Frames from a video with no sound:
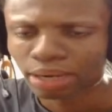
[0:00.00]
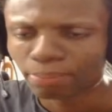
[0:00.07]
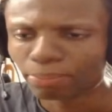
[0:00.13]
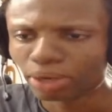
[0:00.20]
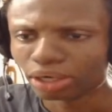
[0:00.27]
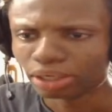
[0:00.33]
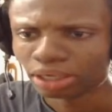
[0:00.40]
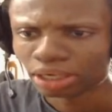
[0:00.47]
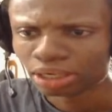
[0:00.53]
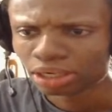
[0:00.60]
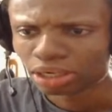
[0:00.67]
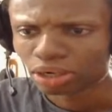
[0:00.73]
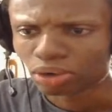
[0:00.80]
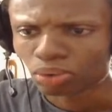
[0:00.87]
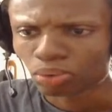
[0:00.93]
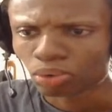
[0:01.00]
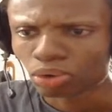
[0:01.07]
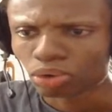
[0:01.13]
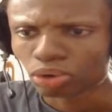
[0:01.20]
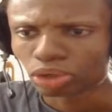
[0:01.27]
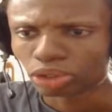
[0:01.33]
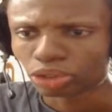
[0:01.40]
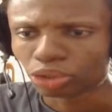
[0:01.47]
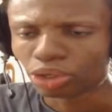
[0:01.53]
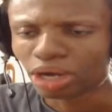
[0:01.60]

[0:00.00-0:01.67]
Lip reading: But you